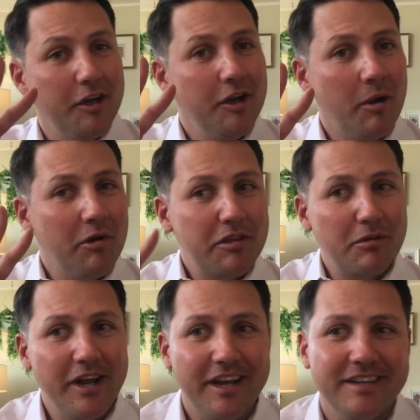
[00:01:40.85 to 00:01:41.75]
Number
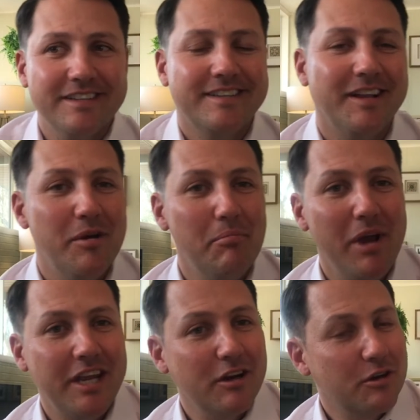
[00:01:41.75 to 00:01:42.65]
3,
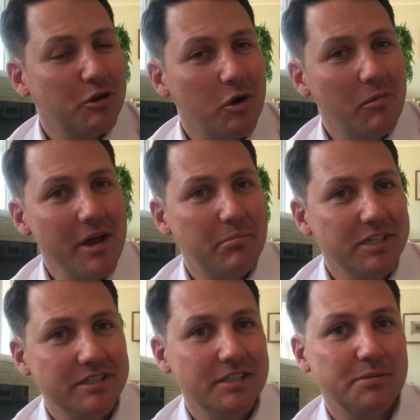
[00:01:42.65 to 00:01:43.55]
make your Google My
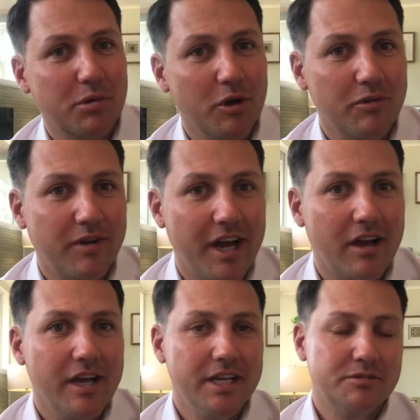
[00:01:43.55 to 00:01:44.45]
Business
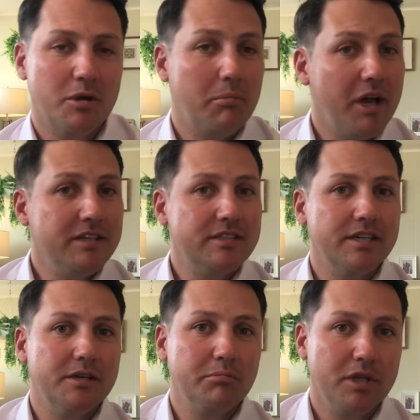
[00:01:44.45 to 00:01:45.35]
profile as robust and
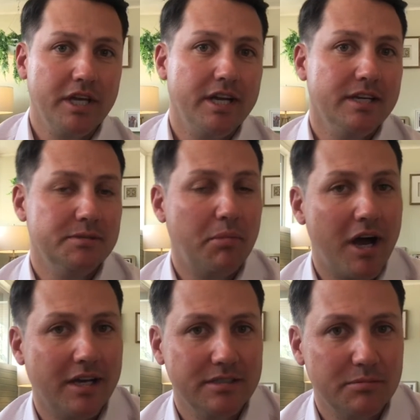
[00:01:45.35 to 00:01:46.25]
complete as
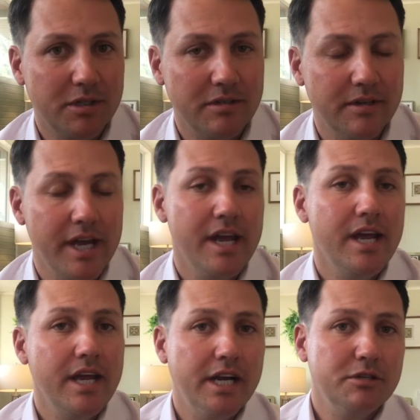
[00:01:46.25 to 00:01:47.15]
possible.
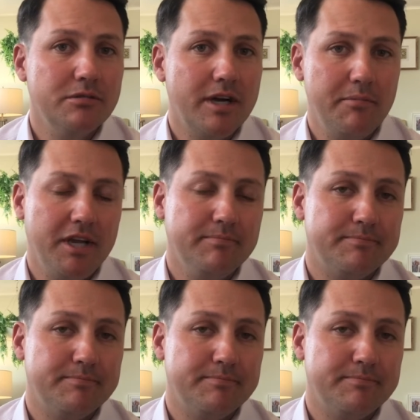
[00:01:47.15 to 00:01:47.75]
Here's what I mean.